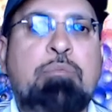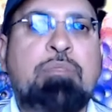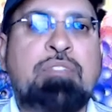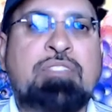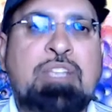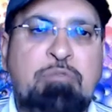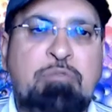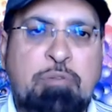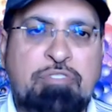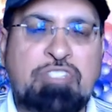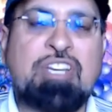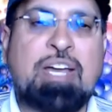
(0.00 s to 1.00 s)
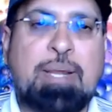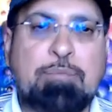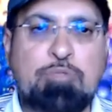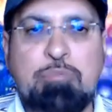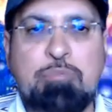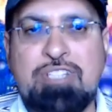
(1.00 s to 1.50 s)
some of the
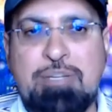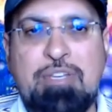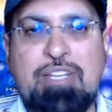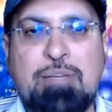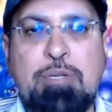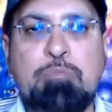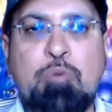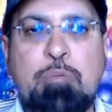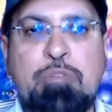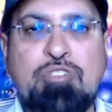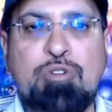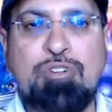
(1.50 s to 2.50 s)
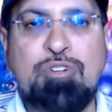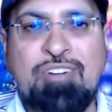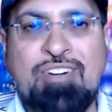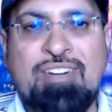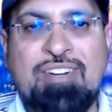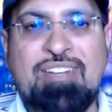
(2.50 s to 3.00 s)
startups obviously being a bit more mature
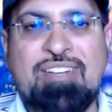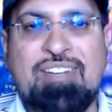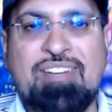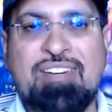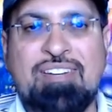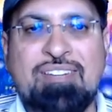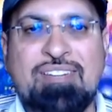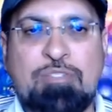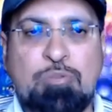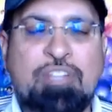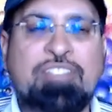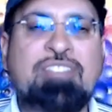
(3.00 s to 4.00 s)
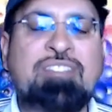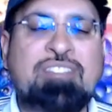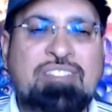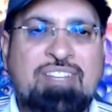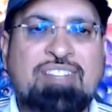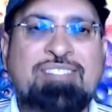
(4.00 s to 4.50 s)
to
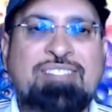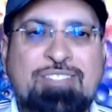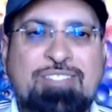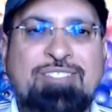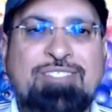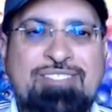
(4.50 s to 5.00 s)
others. Yeah. So